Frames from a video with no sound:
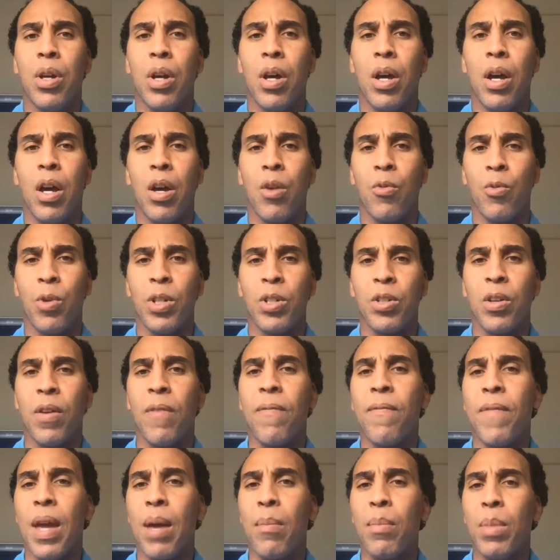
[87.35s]
Uh, originally a
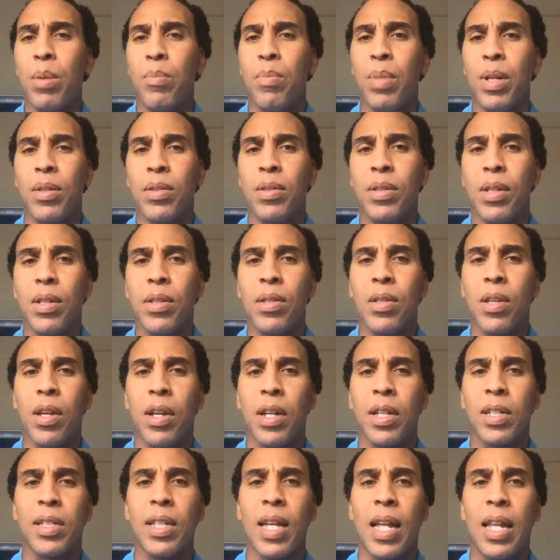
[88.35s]
family business, uh,
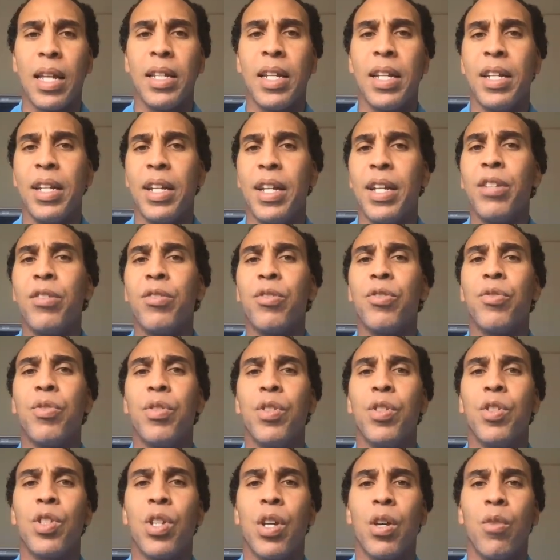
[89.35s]
Consolidated
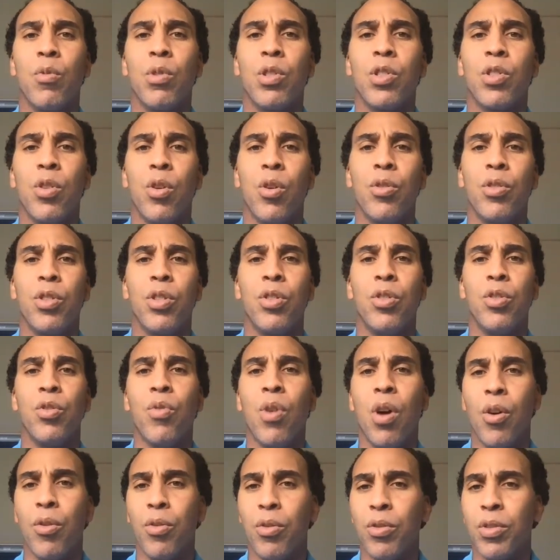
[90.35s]
Industries was sold to new
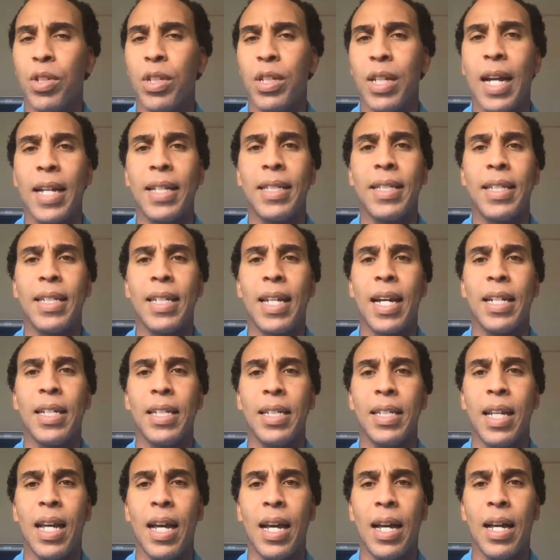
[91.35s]
owners in
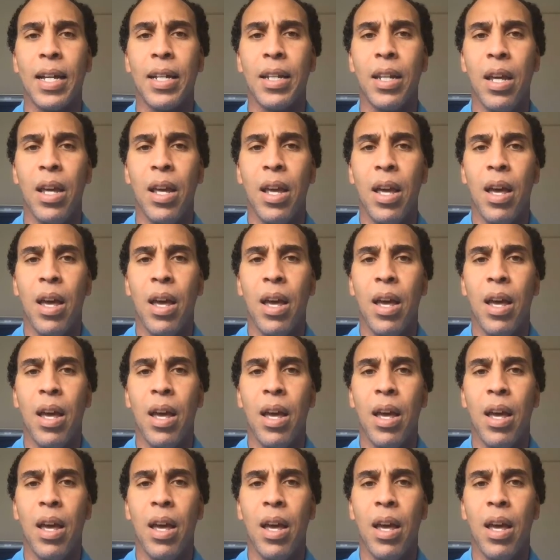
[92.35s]
1999.